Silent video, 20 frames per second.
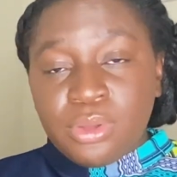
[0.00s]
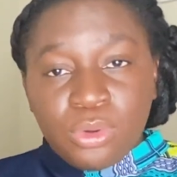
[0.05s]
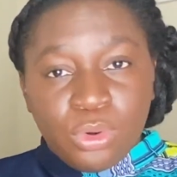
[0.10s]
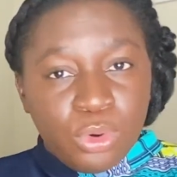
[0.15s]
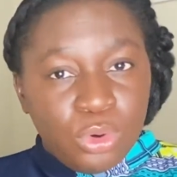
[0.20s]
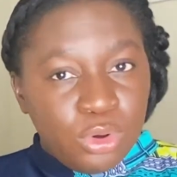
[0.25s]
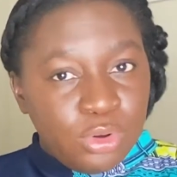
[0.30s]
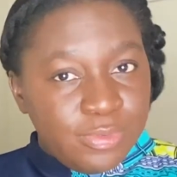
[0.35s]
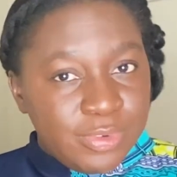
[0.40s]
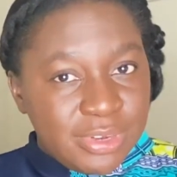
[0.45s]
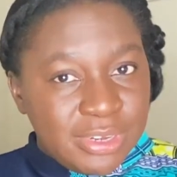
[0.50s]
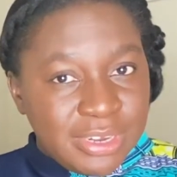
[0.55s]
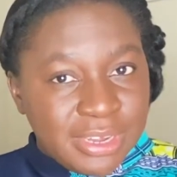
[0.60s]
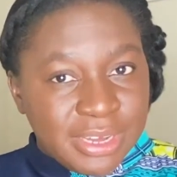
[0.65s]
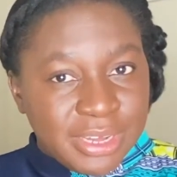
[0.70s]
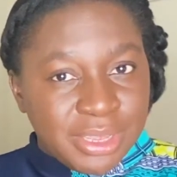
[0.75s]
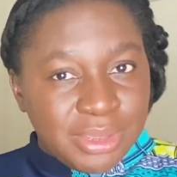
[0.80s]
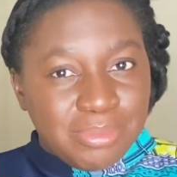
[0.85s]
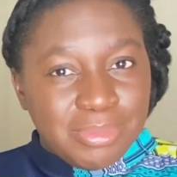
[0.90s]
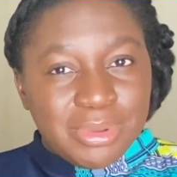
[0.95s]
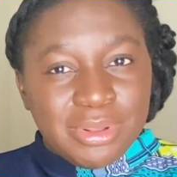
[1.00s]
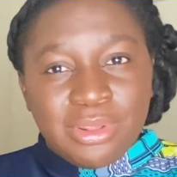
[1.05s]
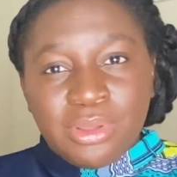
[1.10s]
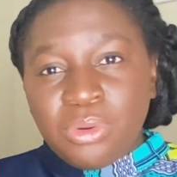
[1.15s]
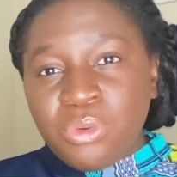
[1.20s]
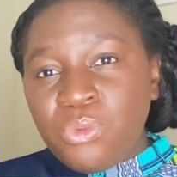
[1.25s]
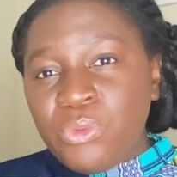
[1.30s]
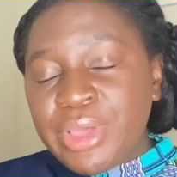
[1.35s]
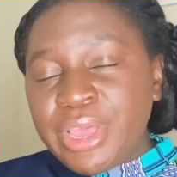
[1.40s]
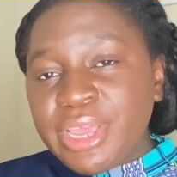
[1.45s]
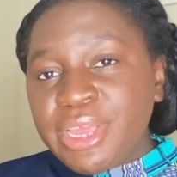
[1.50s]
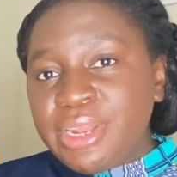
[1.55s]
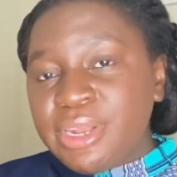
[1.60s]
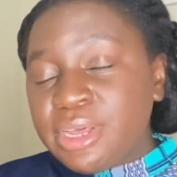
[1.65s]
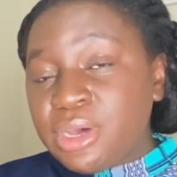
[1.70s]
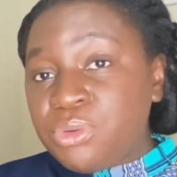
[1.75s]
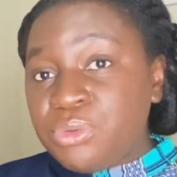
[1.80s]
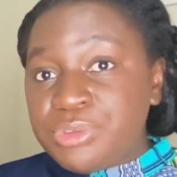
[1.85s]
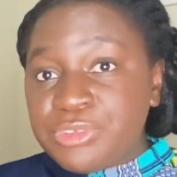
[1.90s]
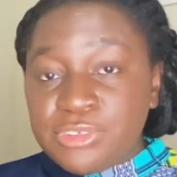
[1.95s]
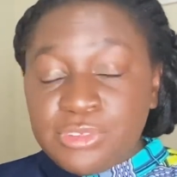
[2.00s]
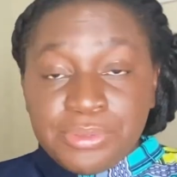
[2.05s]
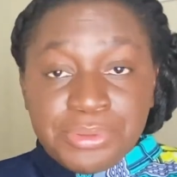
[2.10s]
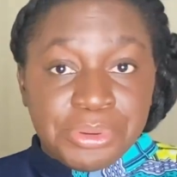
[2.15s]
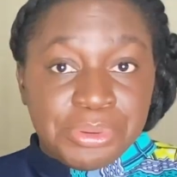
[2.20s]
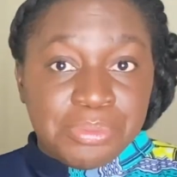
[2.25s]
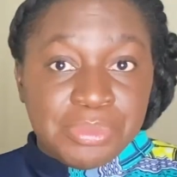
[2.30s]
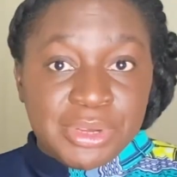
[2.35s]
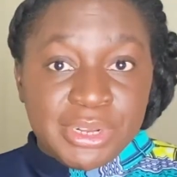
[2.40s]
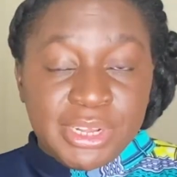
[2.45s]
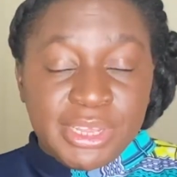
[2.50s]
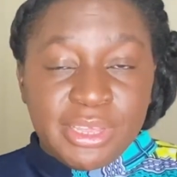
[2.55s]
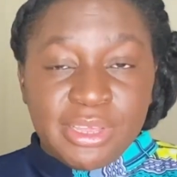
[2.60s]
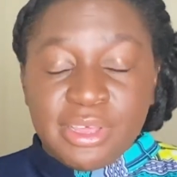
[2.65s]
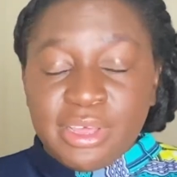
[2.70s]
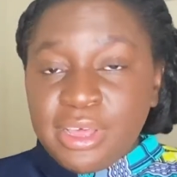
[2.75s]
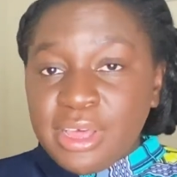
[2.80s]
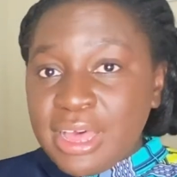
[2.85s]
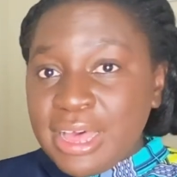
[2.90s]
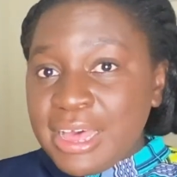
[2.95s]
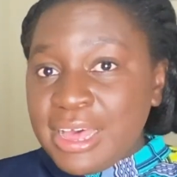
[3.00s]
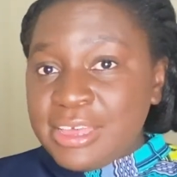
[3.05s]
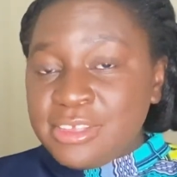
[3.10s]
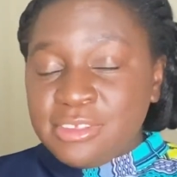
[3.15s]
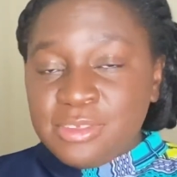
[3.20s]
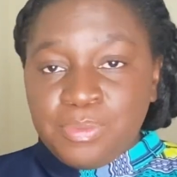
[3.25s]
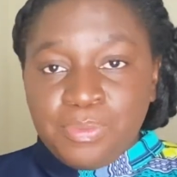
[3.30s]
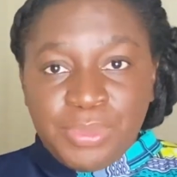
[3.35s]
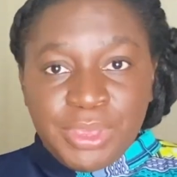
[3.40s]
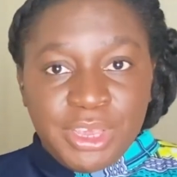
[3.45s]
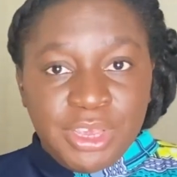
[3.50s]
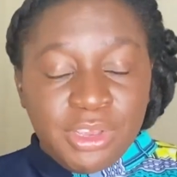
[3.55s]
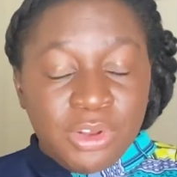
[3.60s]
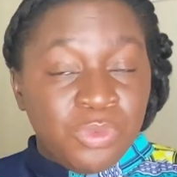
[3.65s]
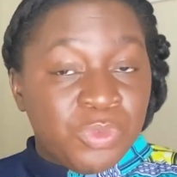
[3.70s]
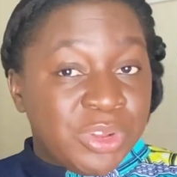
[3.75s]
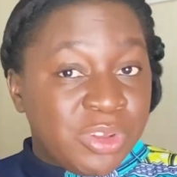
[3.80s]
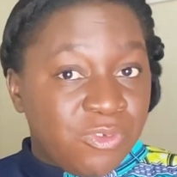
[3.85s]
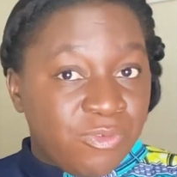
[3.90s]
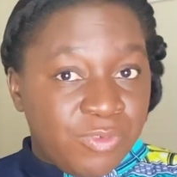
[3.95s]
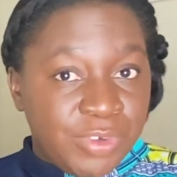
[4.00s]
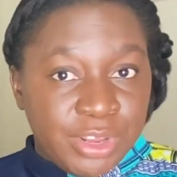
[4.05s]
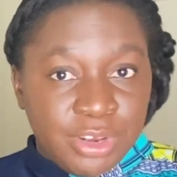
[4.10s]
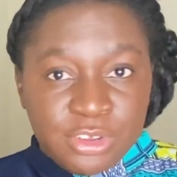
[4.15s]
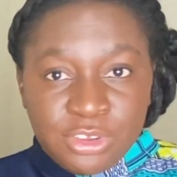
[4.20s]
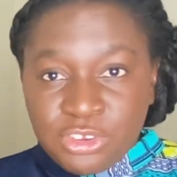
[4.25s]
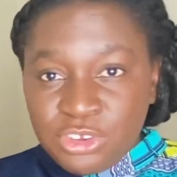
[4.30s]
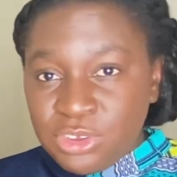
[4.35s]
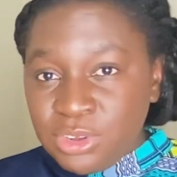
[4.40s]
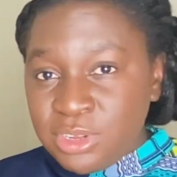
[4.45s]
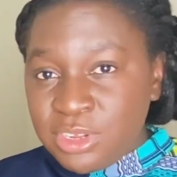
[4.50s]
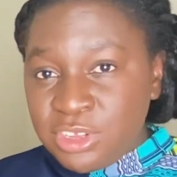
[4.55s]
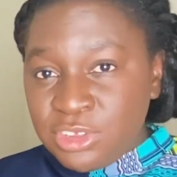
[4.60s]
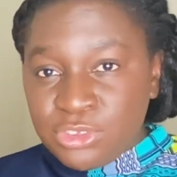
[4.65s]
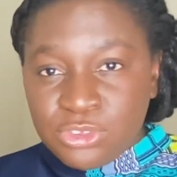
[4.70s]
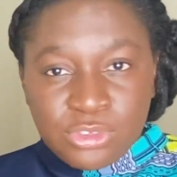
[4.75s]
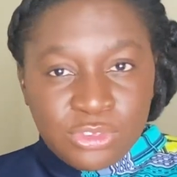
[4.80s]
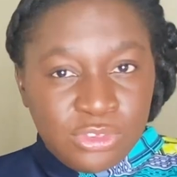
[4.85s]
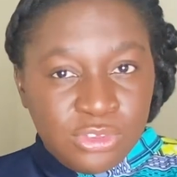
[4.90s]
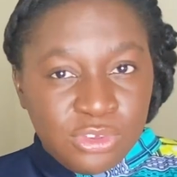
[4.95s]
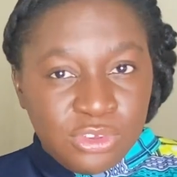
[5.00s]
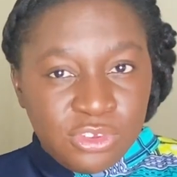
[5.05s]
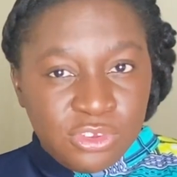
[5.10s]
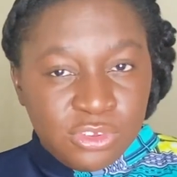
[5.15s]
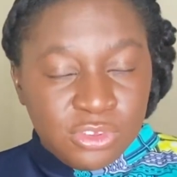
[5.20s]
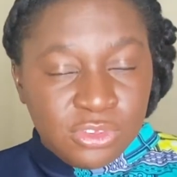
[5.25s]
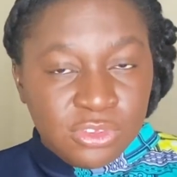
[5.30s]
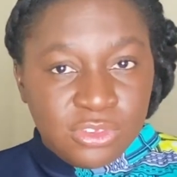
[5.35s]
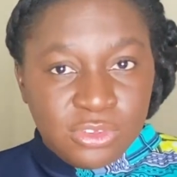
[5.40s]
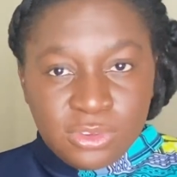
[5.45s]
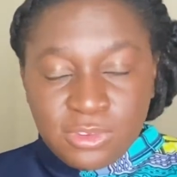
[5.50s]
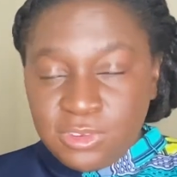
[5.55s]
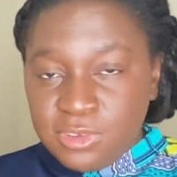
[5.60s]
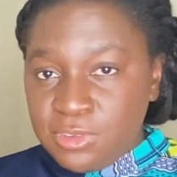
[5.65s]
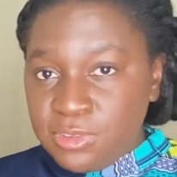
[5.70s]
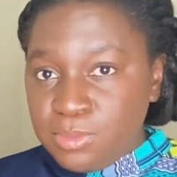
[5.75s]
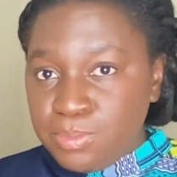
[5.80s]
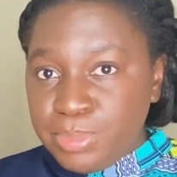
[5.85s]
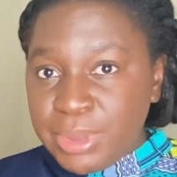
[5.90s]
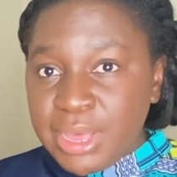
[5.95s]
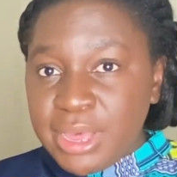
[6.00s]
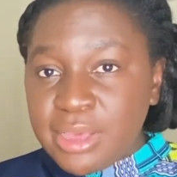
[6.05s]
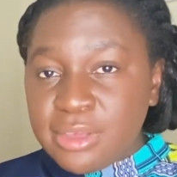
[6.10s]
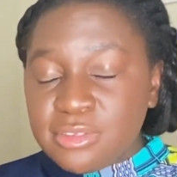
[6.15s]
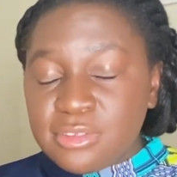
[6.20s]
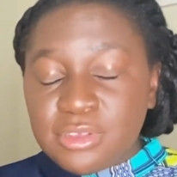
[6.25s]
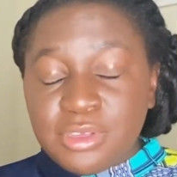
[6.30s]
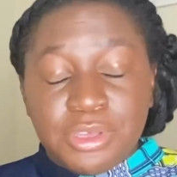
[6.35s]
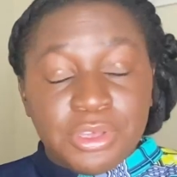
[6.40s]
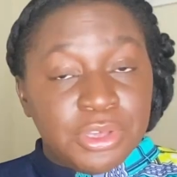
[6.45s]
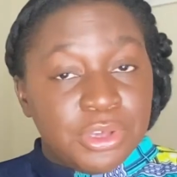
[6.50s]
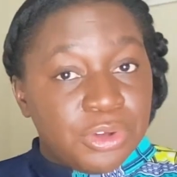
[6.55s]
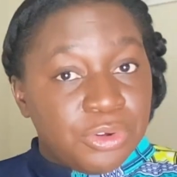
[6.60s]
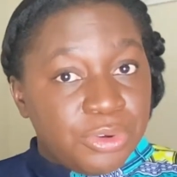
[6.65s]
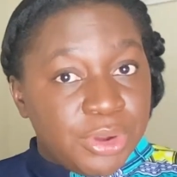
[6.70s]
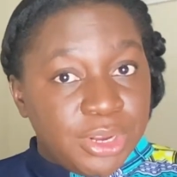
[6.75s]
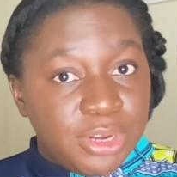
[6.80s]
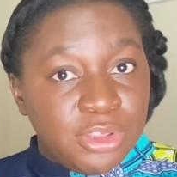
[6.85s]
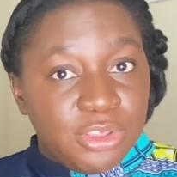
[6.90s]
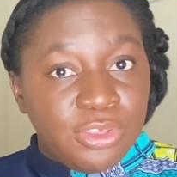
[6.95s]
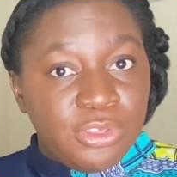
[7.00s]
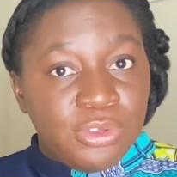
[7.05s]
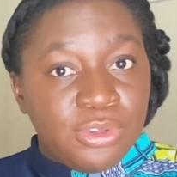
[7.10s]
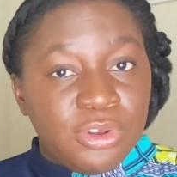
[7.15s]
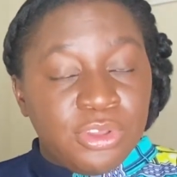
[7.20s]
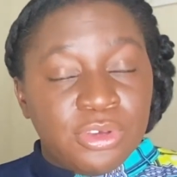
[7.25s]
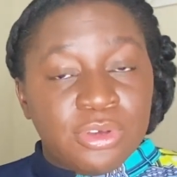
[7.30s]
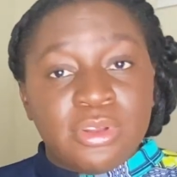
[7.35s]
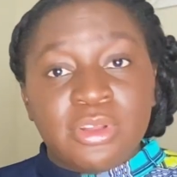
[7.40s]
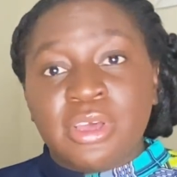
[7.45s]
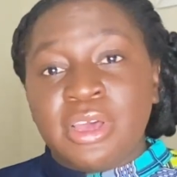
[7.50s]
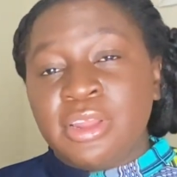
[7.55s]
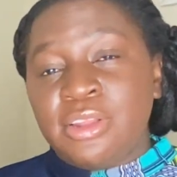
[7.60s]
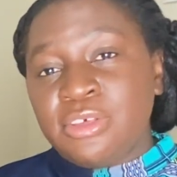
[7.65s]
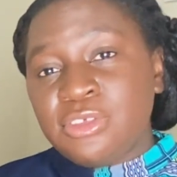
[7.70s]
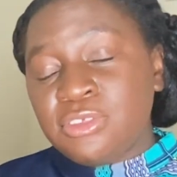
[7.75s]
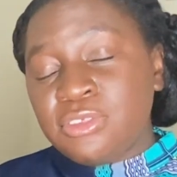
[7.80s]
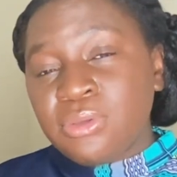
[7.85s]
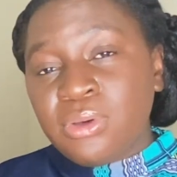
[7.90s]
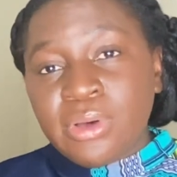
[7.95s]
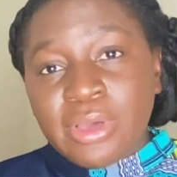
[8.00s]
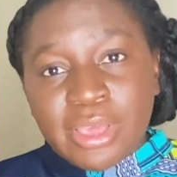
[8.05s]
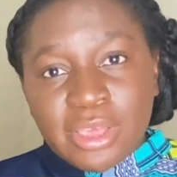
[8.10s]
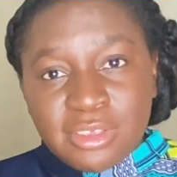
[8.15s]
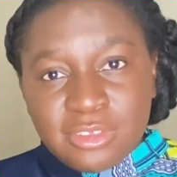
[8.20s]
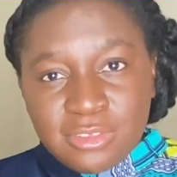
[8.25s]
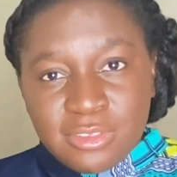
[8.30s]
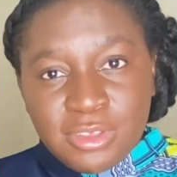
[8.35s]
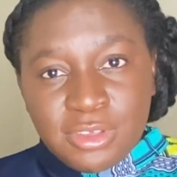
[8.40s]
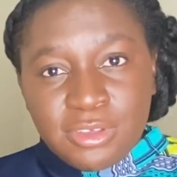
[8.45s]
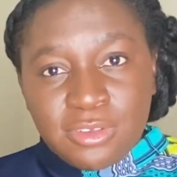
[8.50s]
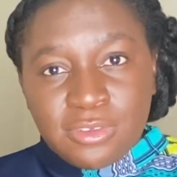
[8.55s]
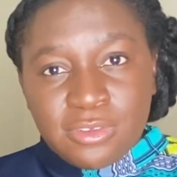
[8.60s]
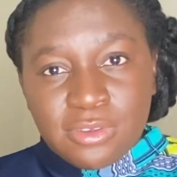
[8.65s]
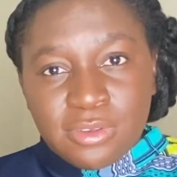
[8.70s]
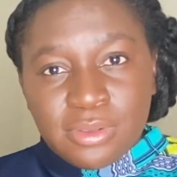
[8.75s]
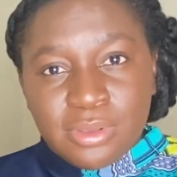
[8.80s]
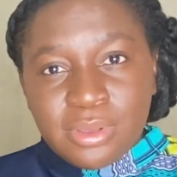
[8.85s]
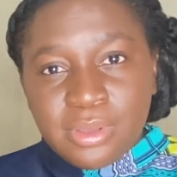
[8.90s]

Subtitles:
Over time, the way that we store money has been with financial institutions such as banks, credit union, and the stock exchange.